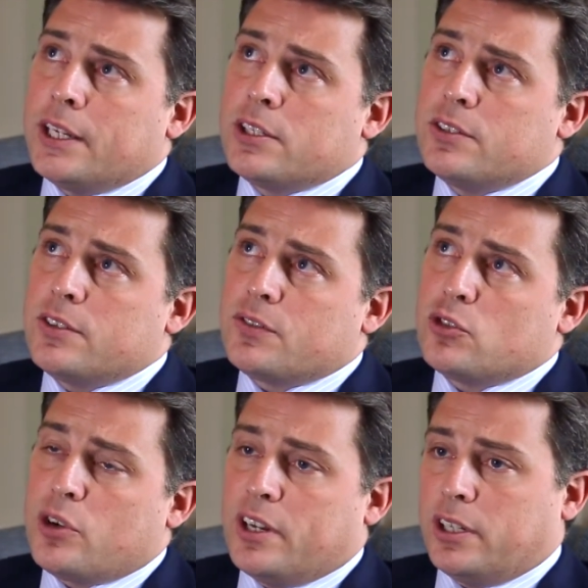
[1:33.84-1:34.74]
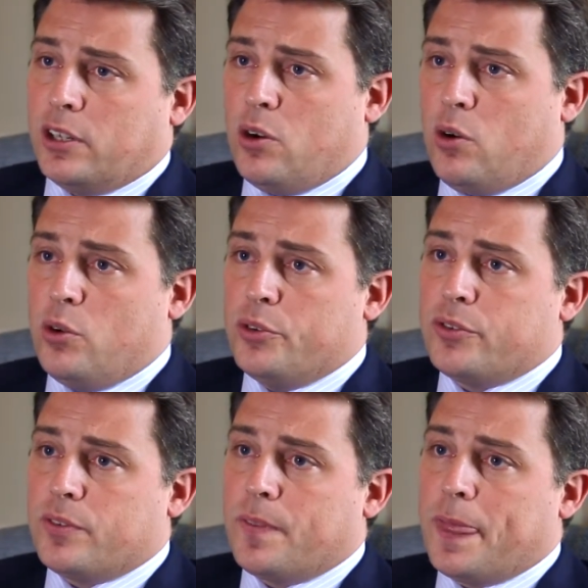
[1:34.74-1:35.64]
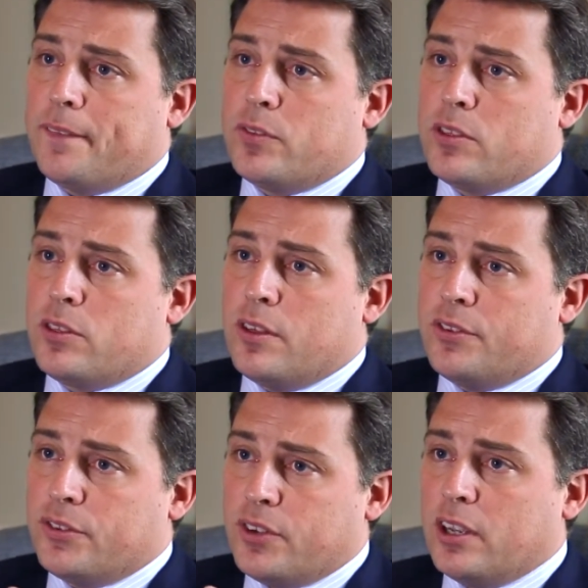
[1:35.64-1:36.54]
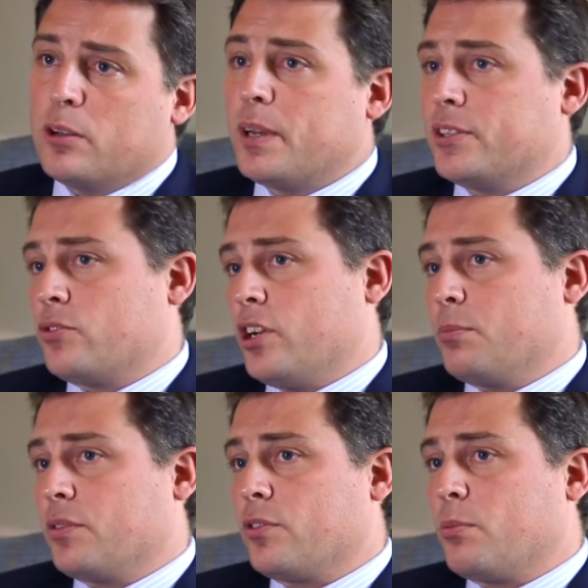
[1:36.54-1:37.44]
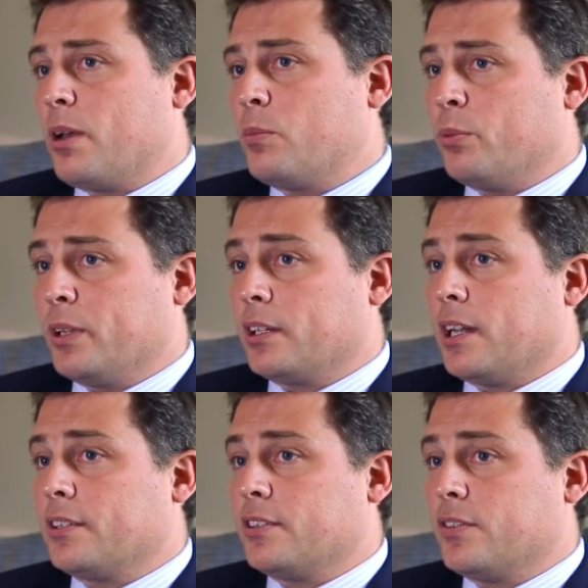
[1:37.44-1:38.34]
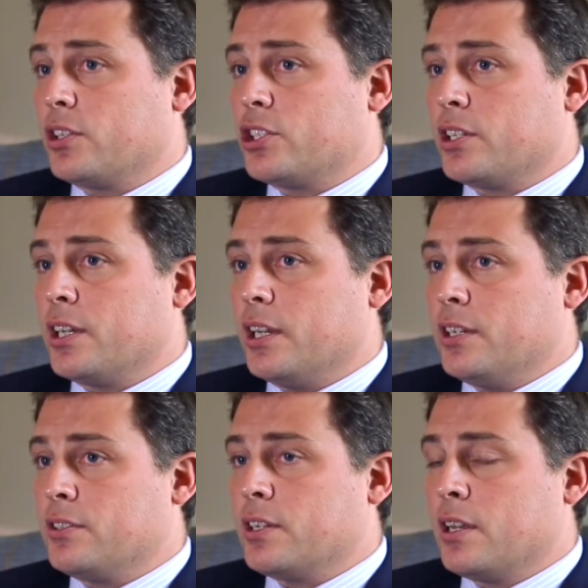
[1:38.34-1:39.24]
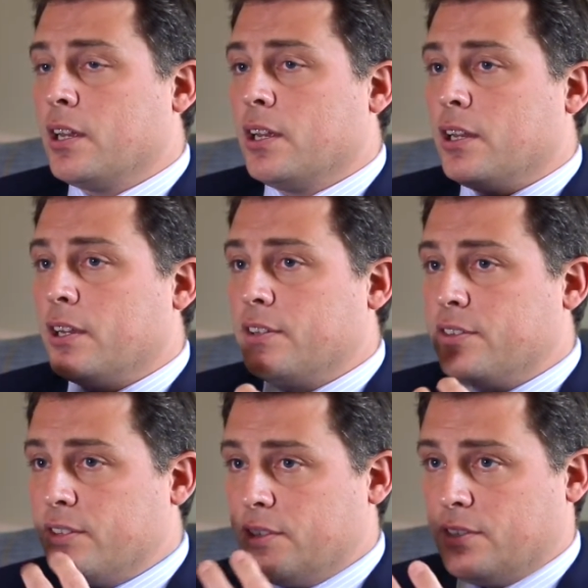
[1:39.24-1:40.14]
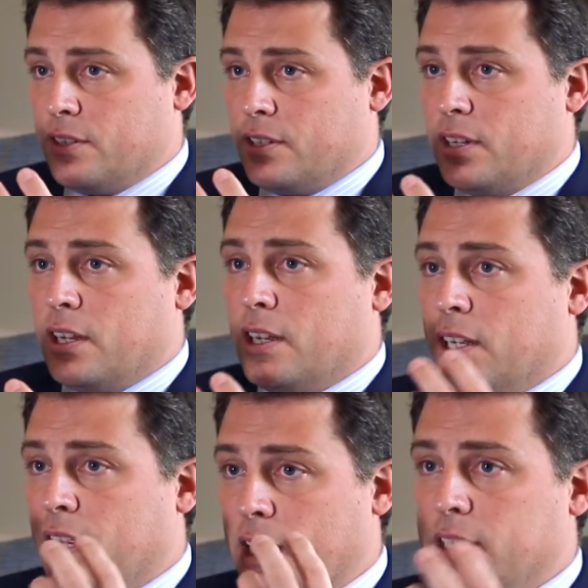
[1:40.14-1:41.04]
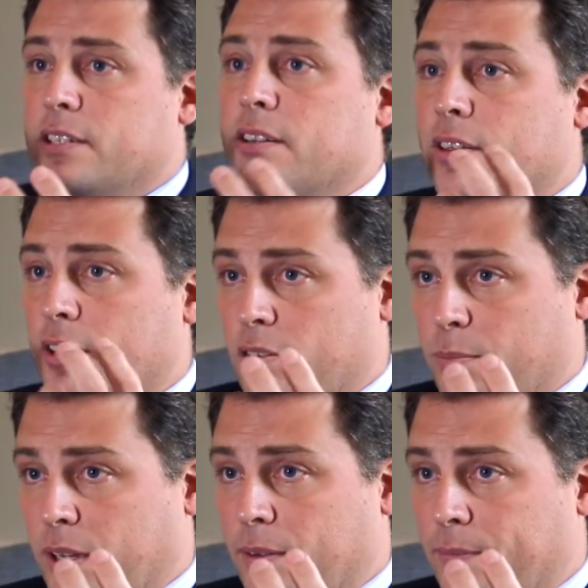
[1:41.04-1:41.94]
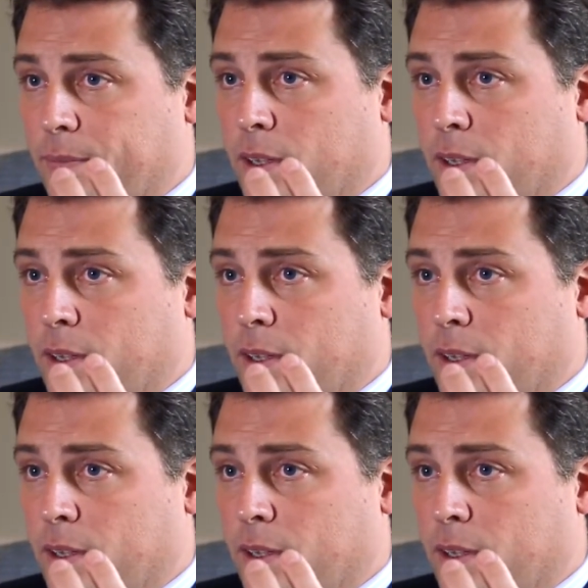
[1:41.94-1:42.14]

In terms of treating the cause, the single best treatment for meibomian gland dysfunction is consistent heat therapy.